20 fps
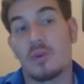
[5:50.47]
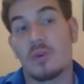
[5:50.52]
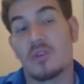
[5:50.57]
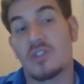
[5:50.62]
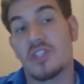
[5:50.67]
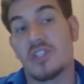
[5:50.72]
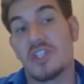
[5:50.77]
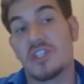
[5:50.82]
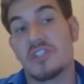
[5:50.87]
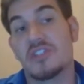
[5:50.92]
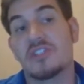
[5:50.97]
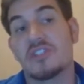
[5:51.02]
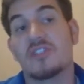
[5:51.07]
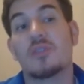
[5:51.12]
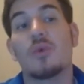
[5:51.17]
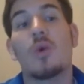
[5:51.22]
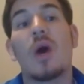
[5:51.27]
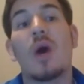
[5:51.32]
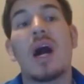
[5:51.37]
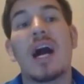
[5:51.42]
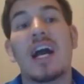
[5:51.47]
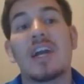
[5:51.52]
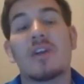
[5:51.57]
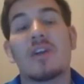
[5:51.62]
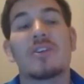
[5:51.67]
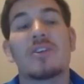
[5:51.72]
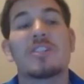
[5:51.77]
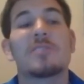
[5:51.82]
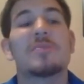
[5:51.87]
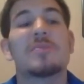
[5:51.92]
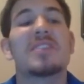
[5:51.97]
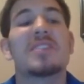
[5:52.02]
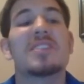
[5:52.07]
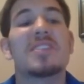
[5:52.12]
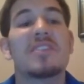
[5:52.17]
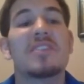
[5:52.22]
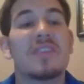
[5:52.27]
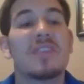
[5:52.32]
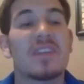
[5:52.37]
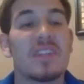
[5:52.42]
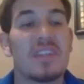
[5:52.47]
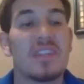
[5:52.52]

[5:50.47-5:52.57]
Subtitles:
organization to hire a specific